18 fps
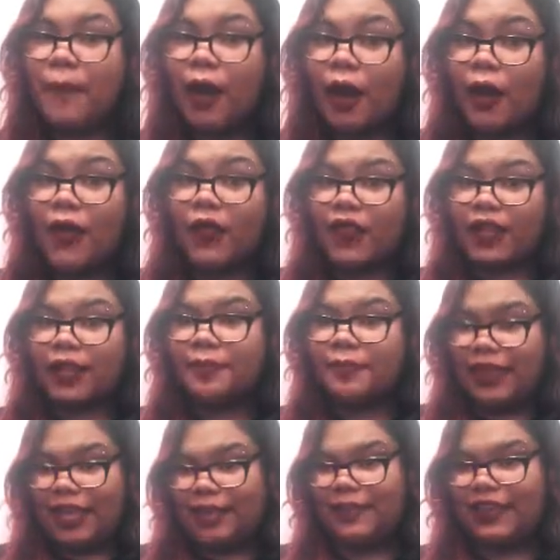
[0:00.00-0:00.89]
bawl like
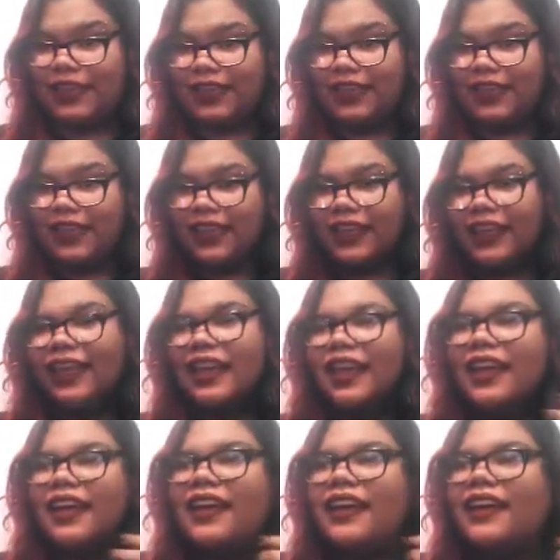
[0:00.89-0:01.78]
a baby.
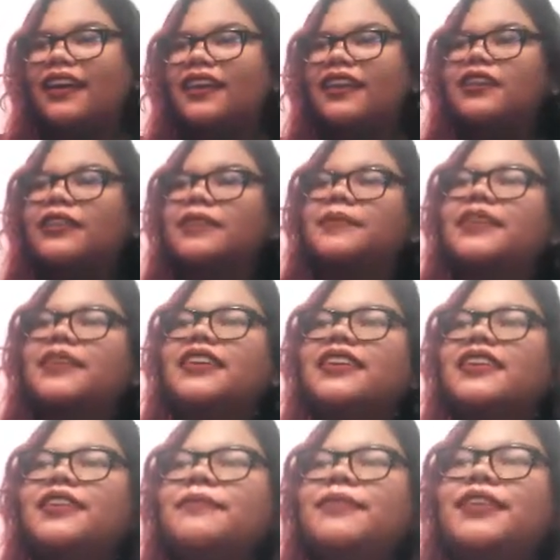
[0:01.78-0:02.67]

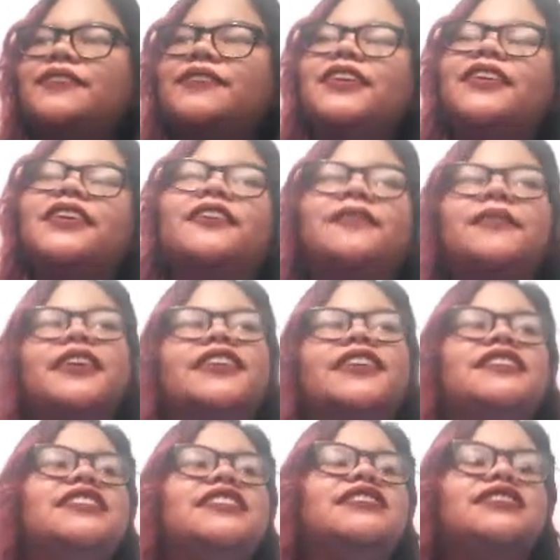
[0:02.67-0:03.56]
My favorite, oh my
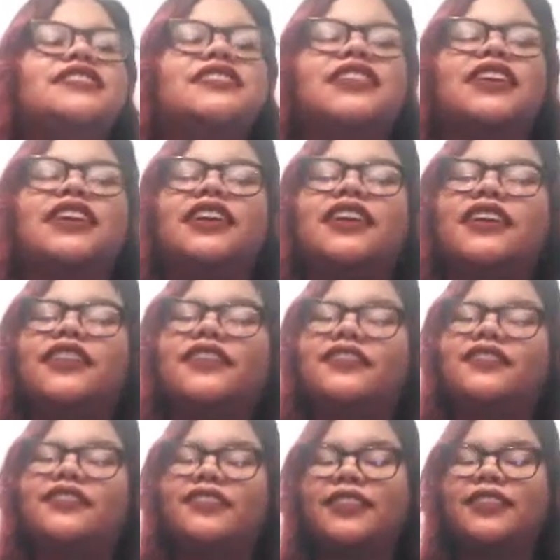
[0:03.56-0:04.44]
gosh, I
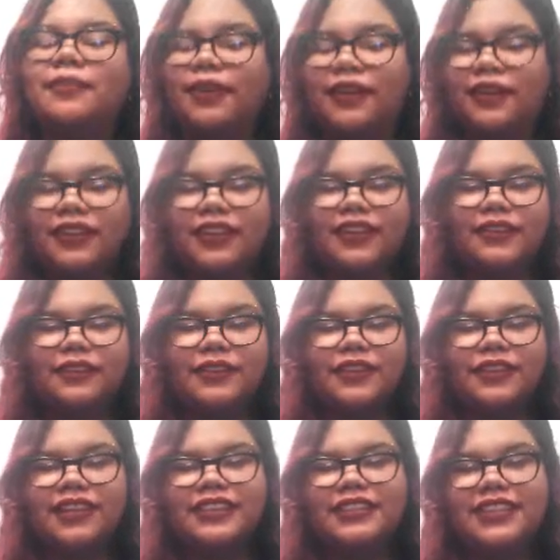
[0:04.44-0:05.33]
love the part
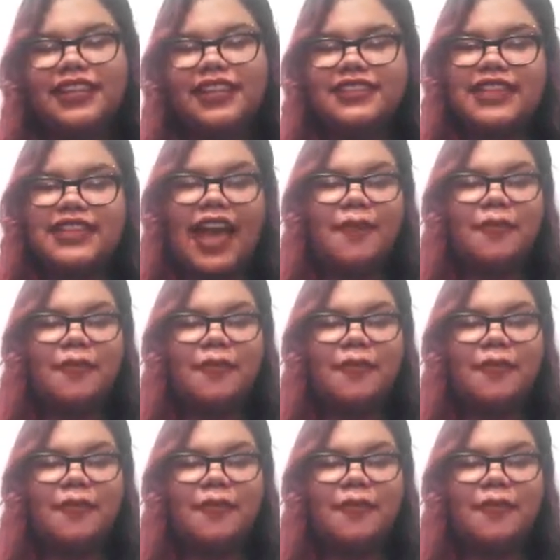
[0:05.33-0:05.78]
where he says,